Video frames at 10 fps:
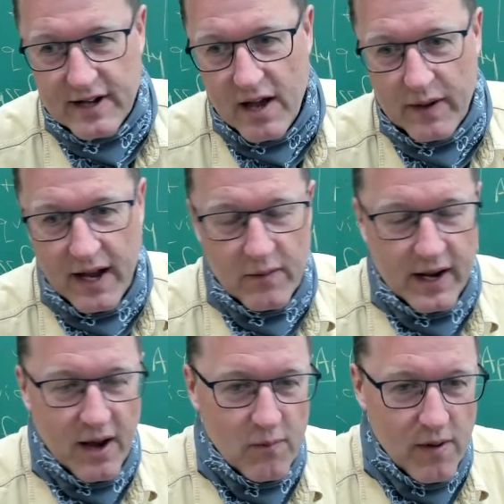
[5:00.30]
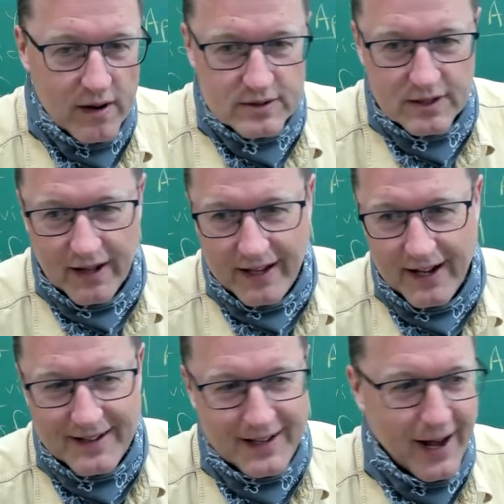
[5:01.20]
Now we got we got more.
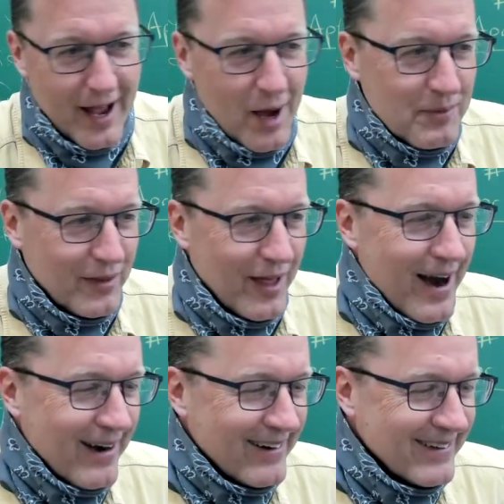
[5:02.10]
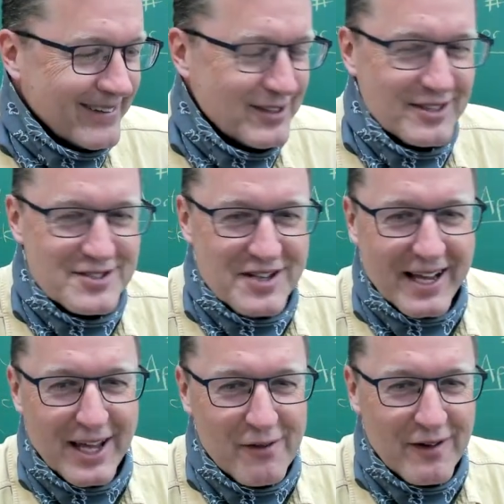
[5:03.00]
Can, can I help you there? Is it
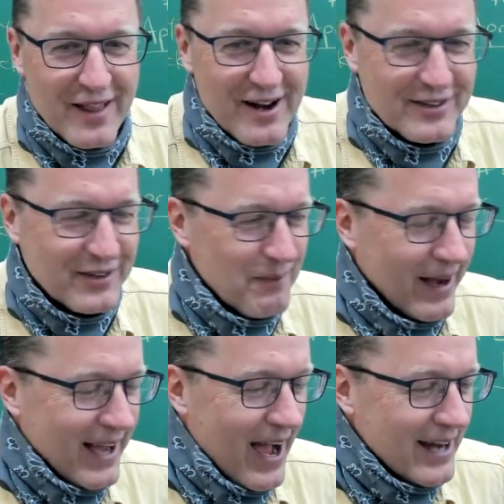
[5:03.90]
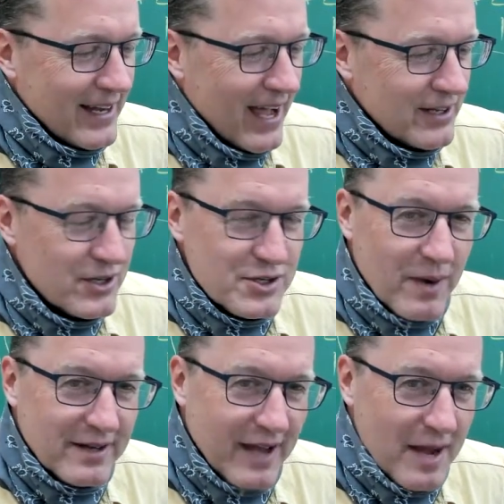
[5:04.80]
sticky over there too? My God, yeah. Did you
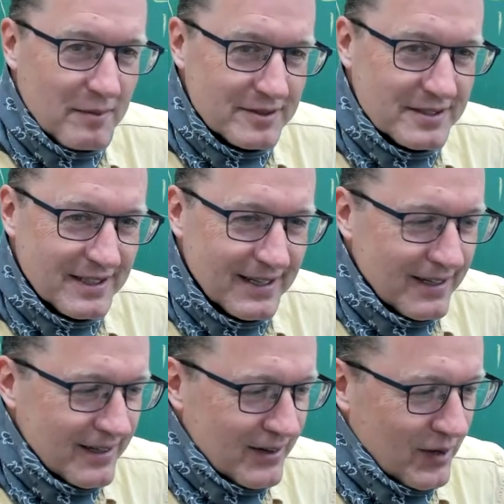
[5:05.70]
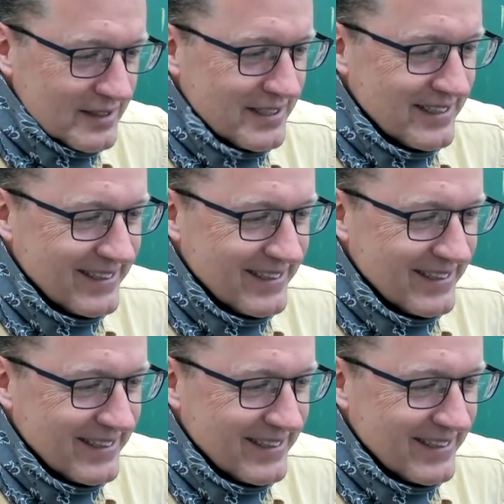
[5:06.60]
wait tables? What?